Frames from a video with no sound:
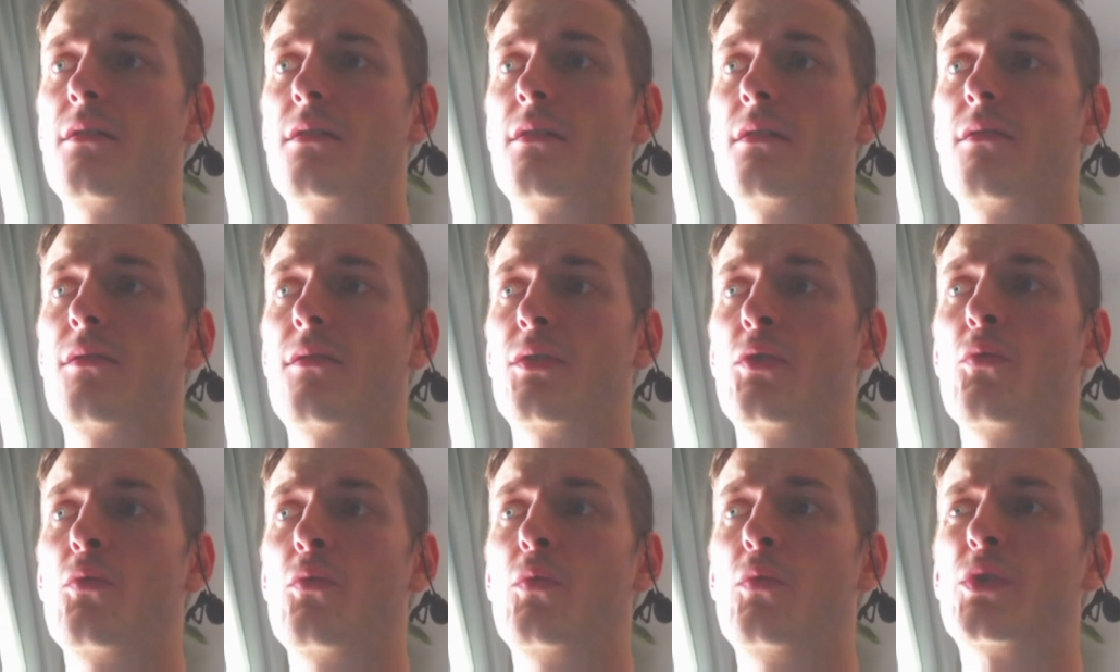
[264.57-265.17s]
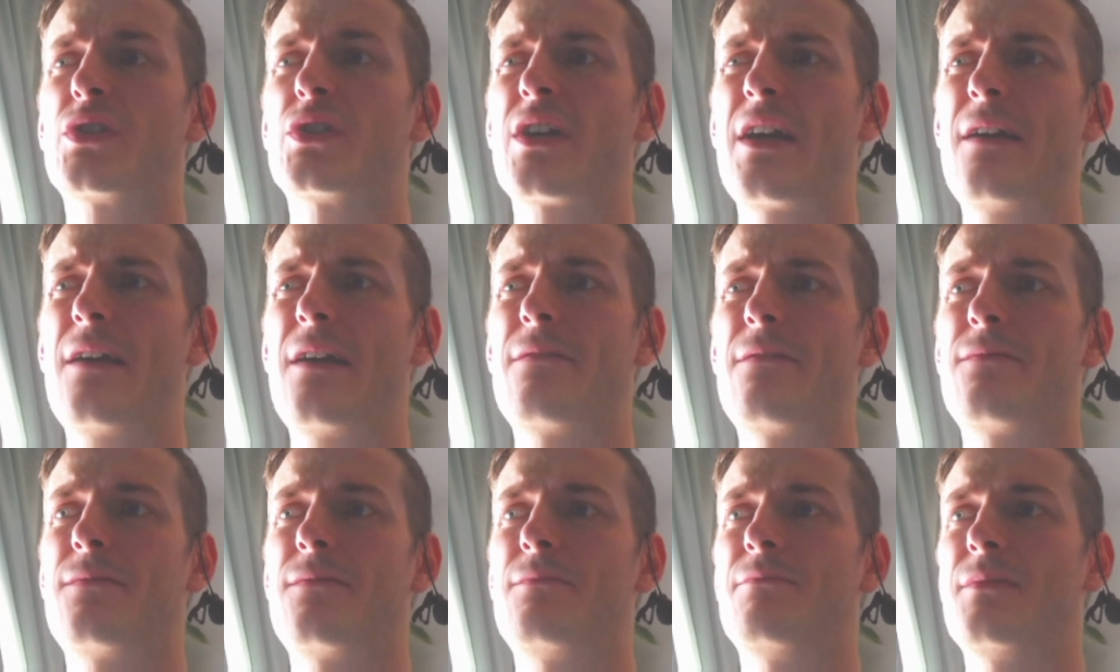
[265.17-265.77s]
you would
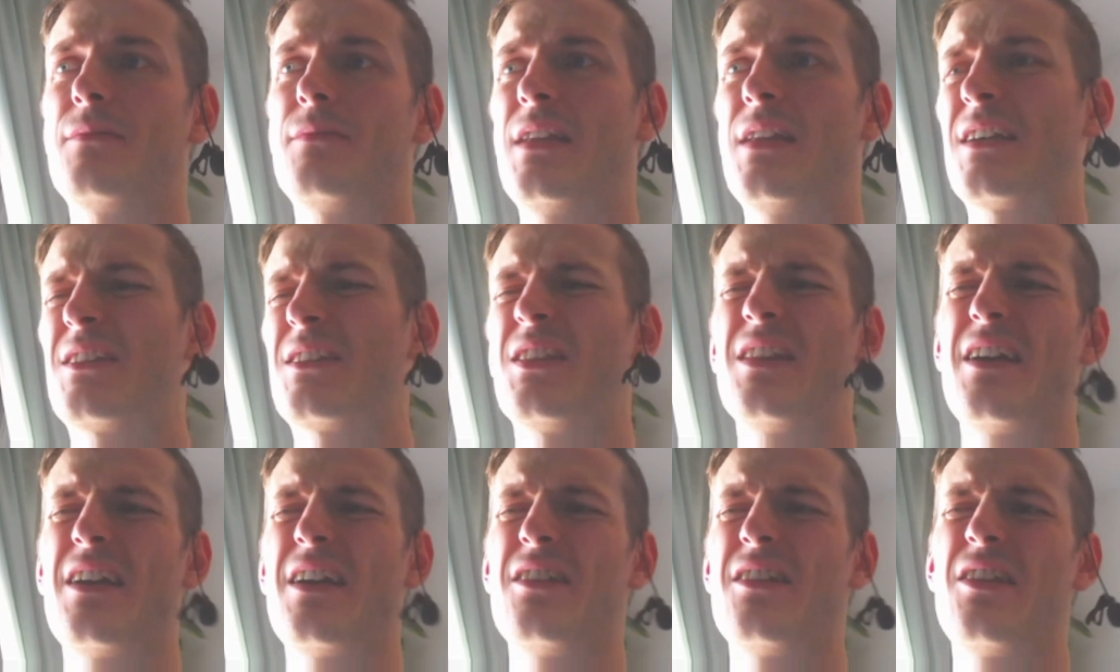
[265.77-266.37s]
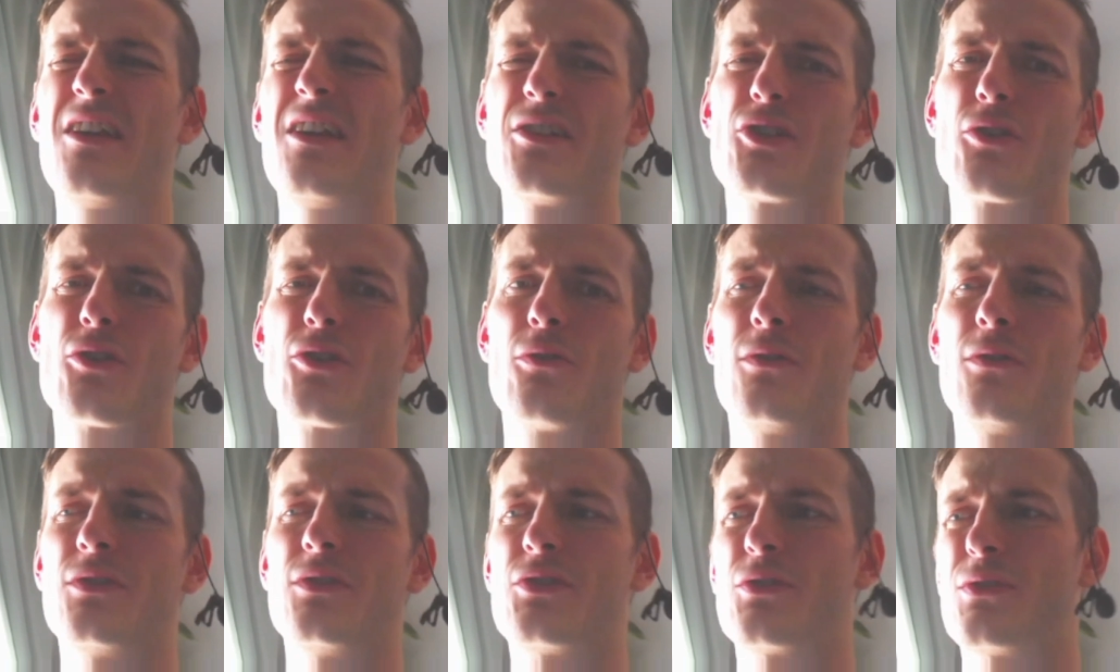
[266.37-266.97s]
have like later
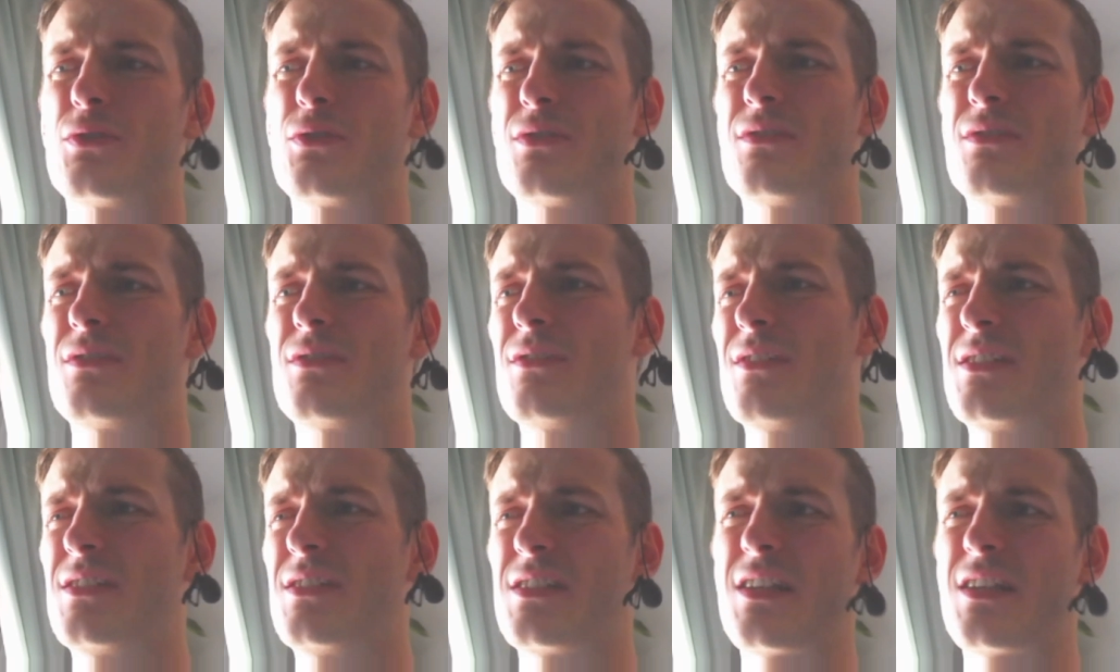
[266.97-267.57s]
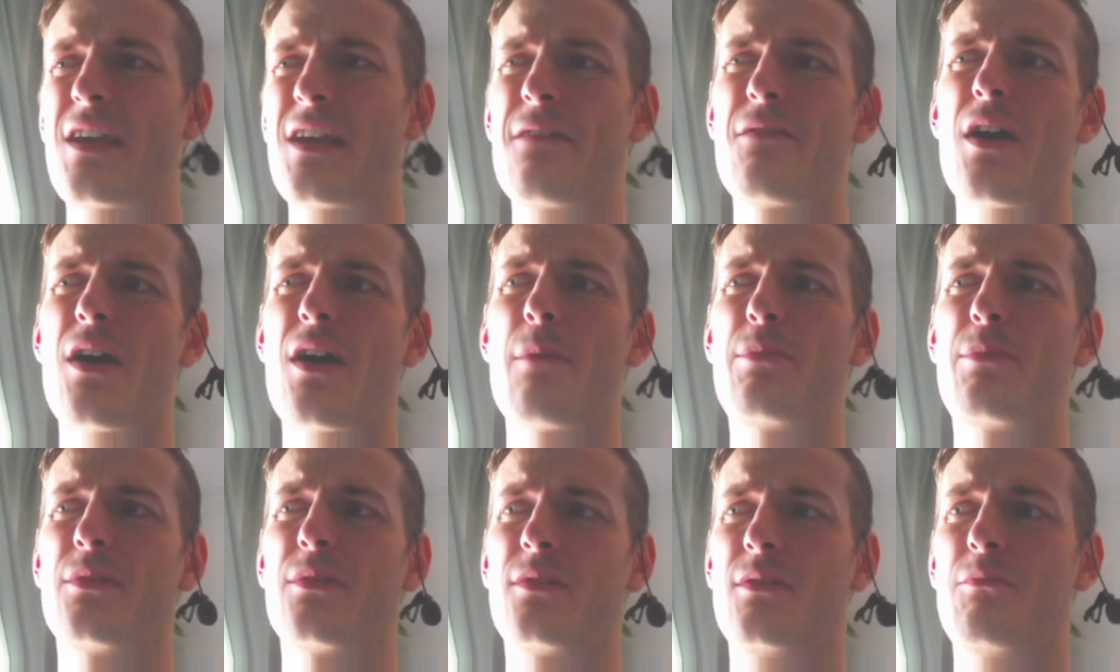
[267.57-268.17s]
on, just save
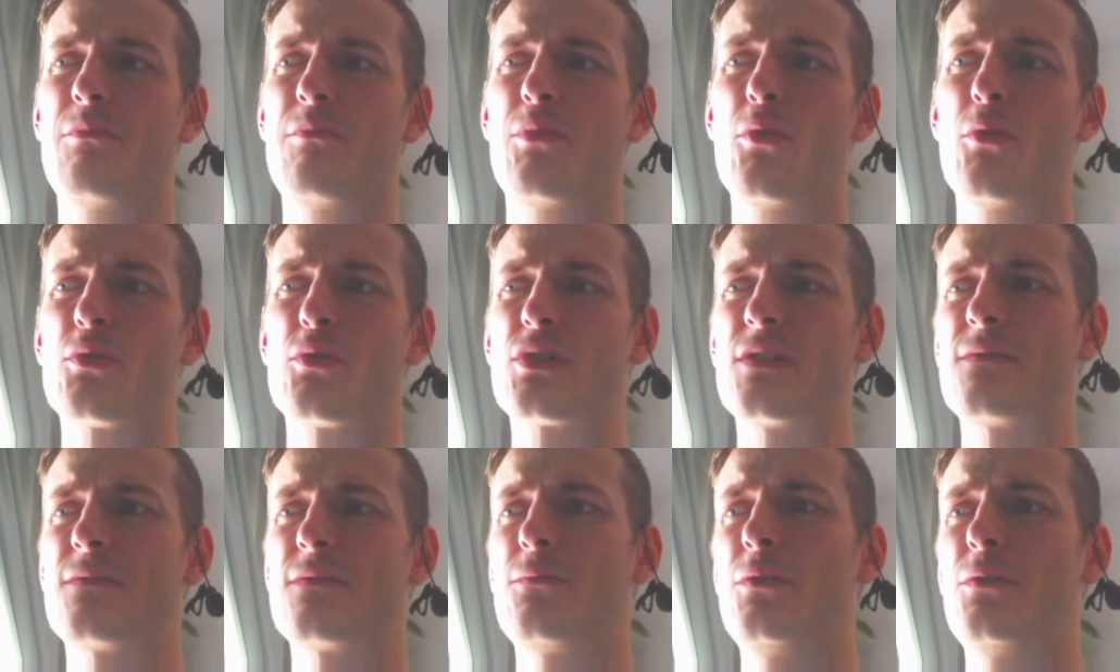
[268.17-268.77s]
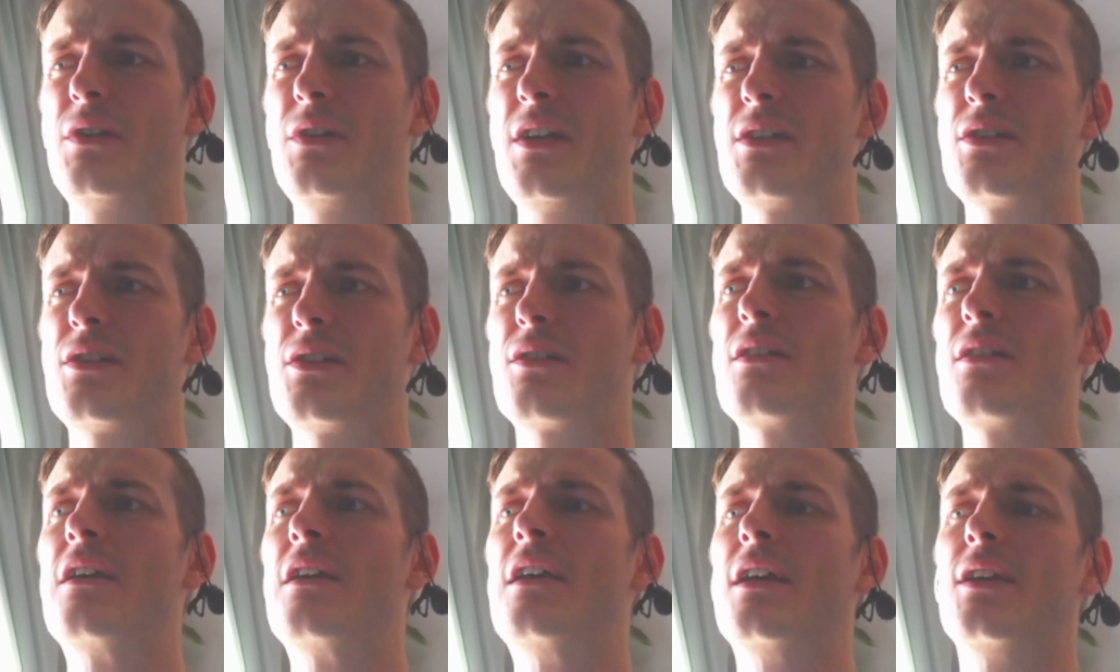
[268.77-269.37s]
up potions for
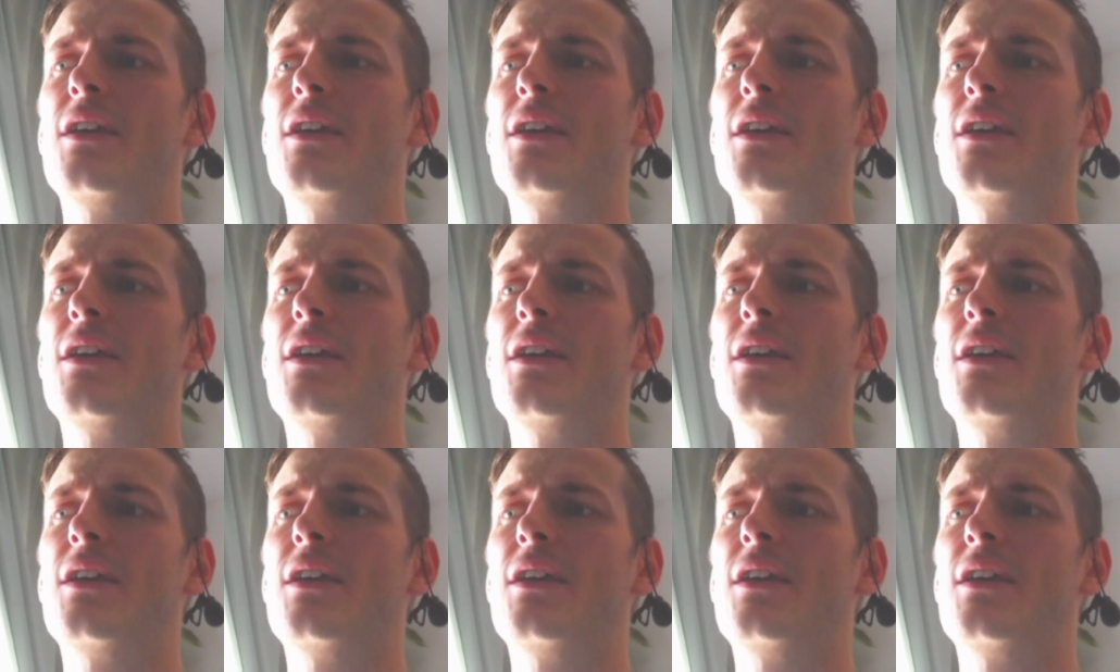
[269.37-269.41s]
later.